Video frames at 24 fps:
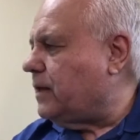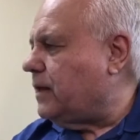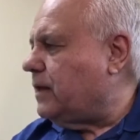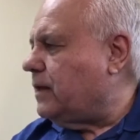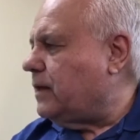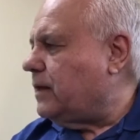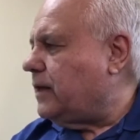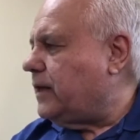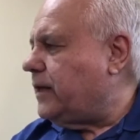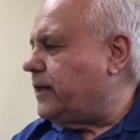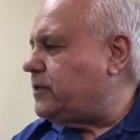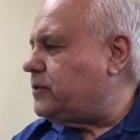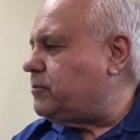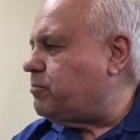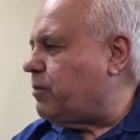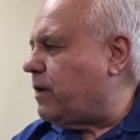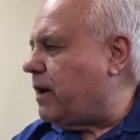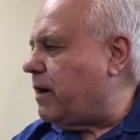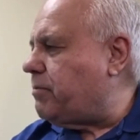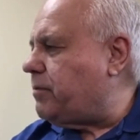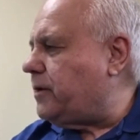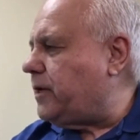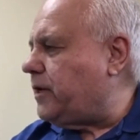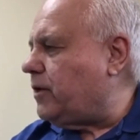Each
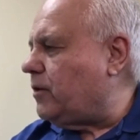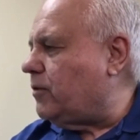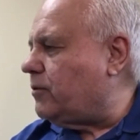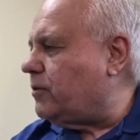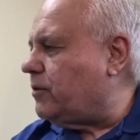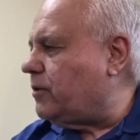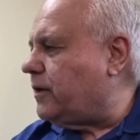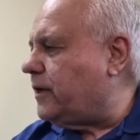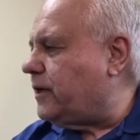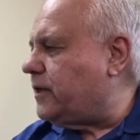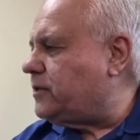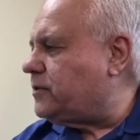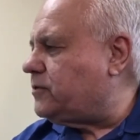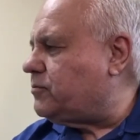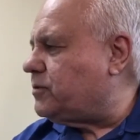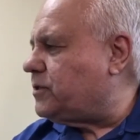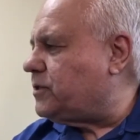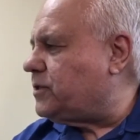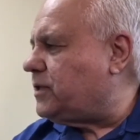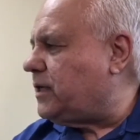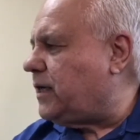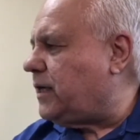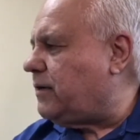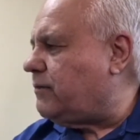property owner has
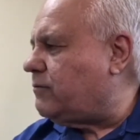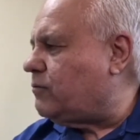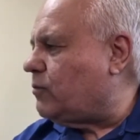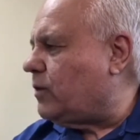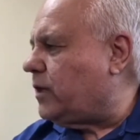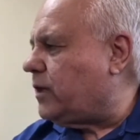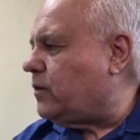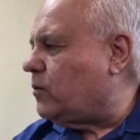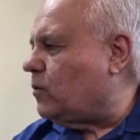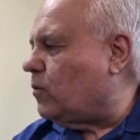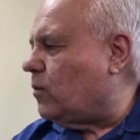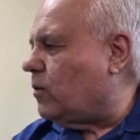received written